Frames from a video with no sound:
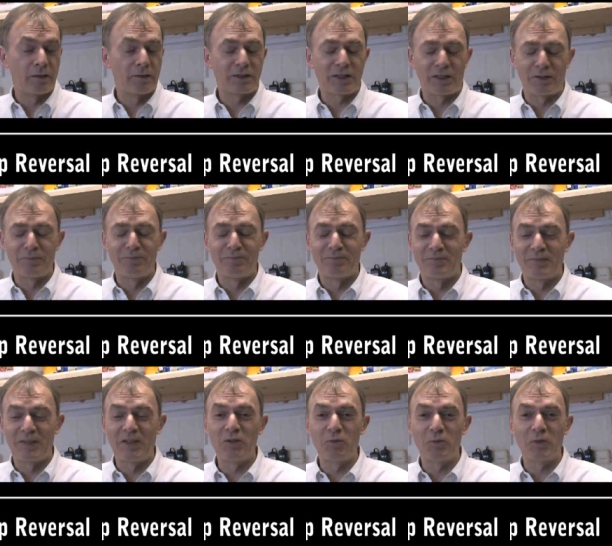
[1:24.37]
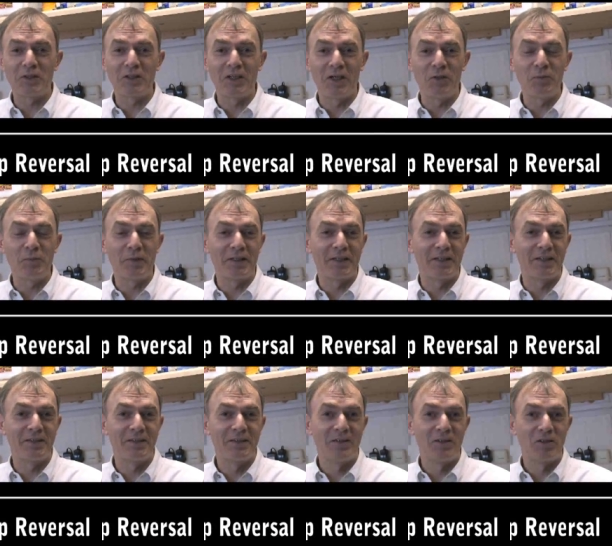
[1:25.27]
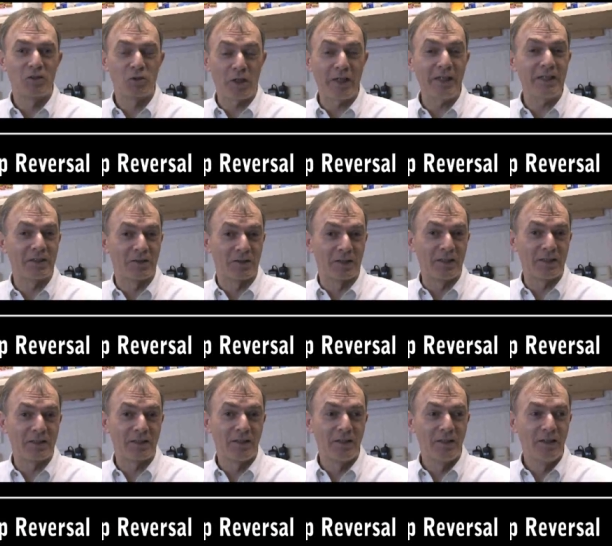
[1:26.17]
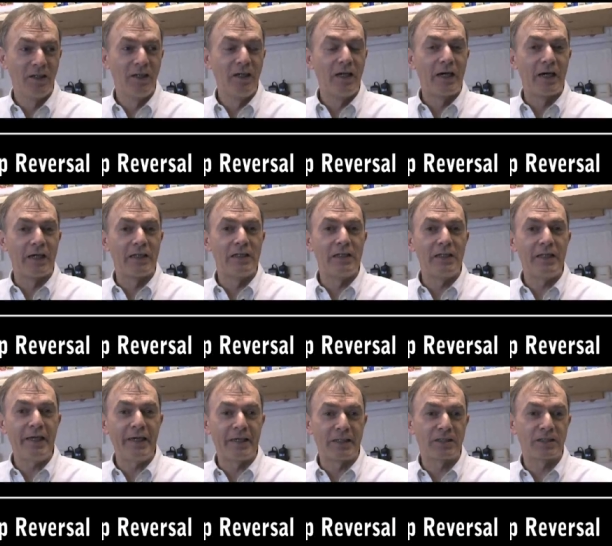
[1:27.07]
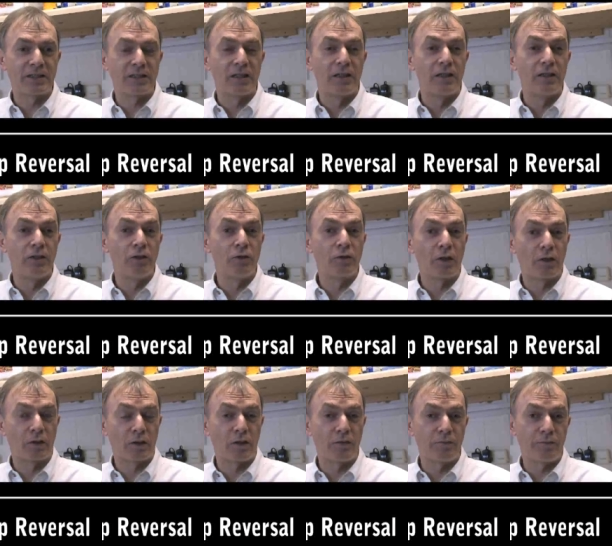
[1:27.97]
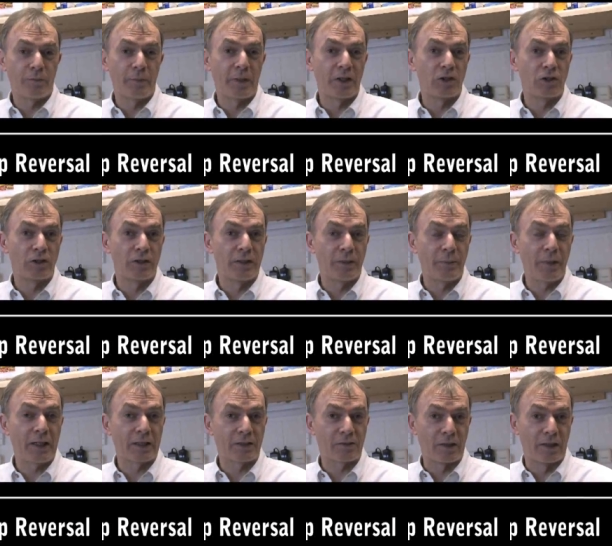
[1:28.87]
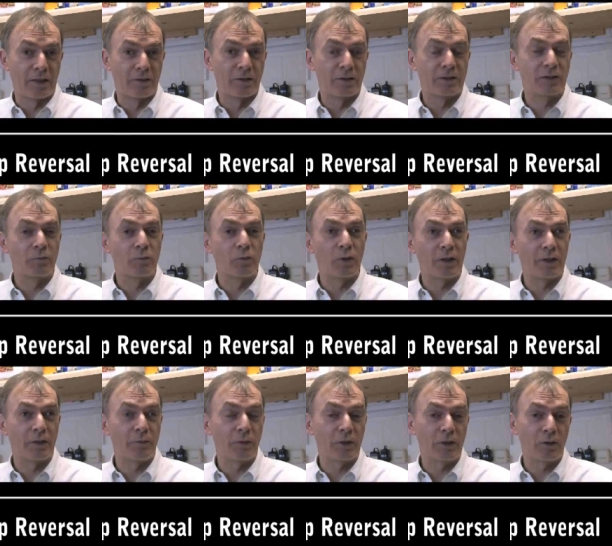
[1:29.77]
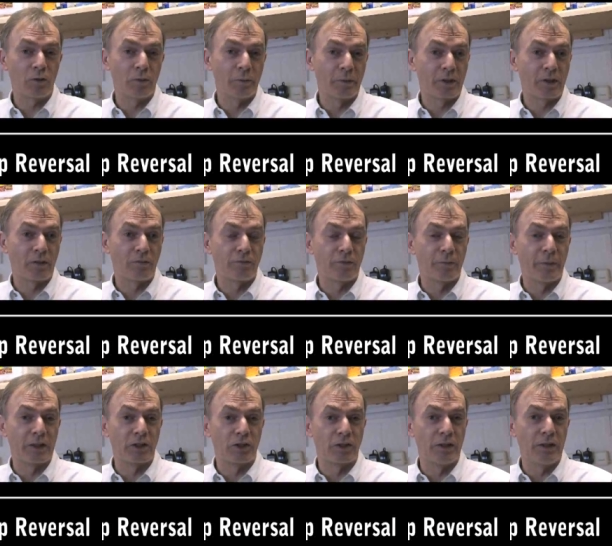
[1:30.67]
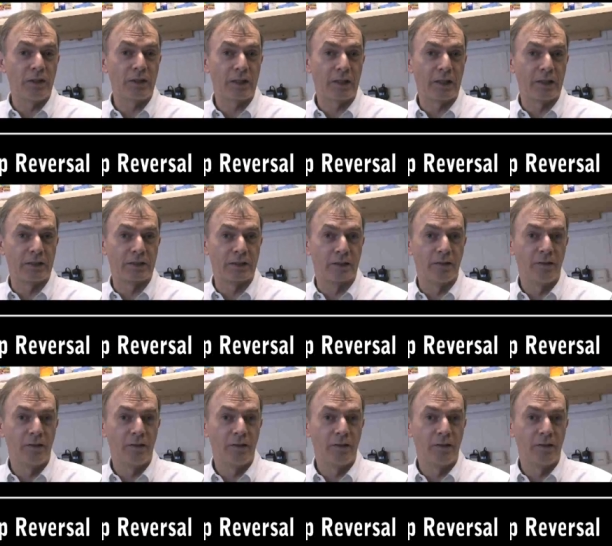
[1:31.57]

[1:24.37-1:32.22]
Sorry, you wouldn't open a trade on it unless you've got confirmation in the background. That's why I would call them a confirmation indicator.